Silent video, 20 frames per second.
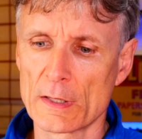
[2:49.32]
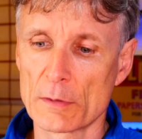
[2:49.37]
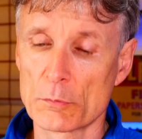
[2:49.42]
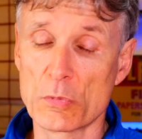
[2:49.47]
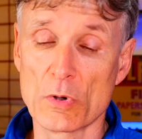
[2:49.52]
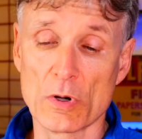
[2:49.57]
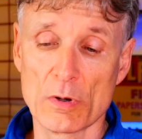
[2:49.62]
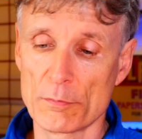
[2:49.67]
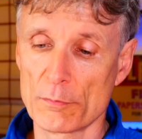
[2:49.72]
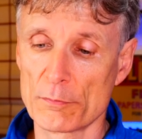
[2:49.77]

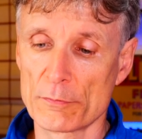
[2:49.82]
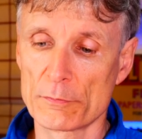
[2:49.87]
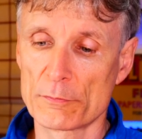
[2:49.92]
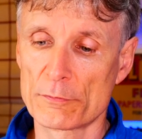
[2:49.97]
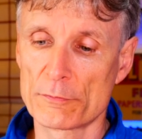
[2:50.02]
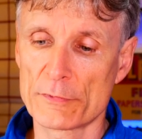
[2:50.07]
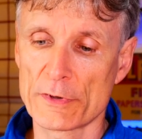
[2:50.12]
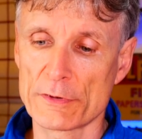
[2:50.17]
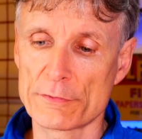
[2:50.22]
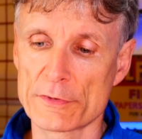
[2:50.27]
what,
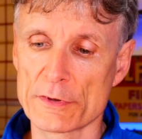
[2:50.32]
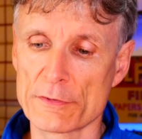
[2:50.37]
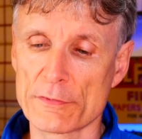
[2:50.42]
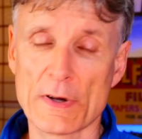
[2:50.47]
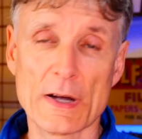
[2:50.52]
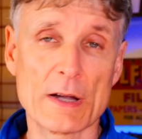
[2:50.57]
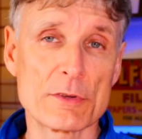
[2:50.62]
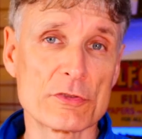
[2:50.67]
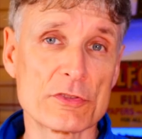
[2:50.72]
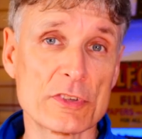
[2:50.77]

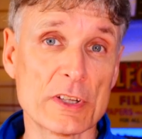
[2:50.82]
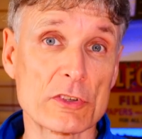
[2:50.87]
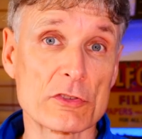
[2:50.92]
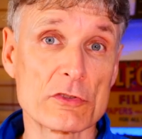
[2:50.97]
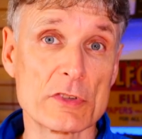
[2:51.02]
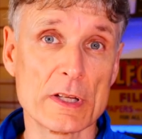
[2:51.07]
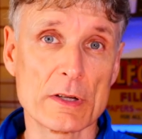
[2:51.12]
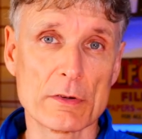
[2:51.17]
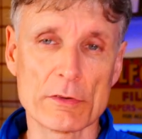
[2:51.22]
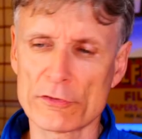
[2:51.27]
55,
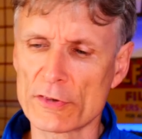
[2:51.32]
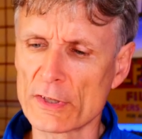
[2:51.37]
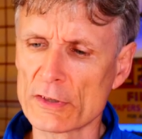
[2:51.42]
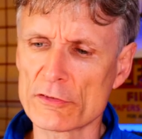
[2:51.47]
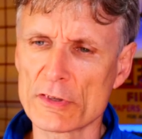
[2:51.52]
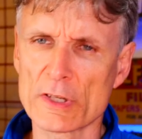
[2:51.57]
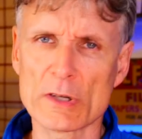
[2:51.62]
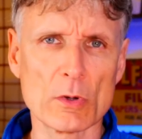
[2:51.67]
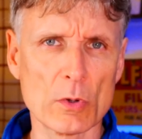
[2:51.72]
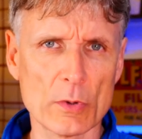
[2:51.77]

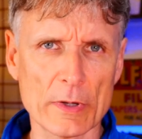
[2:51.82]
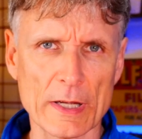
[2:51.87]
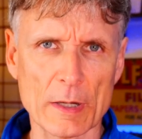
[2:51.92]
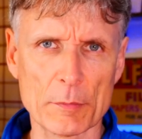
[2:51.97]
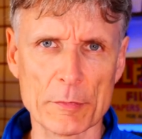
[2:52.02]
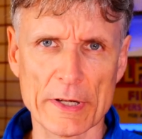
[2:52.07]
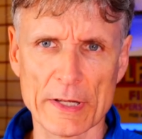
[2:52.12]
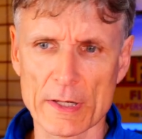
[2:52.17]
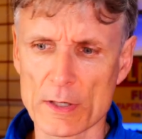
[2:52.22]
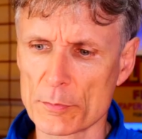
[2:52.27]
60-year-old
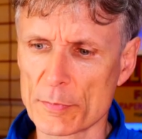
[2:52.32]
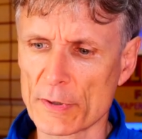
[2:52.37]
camera now.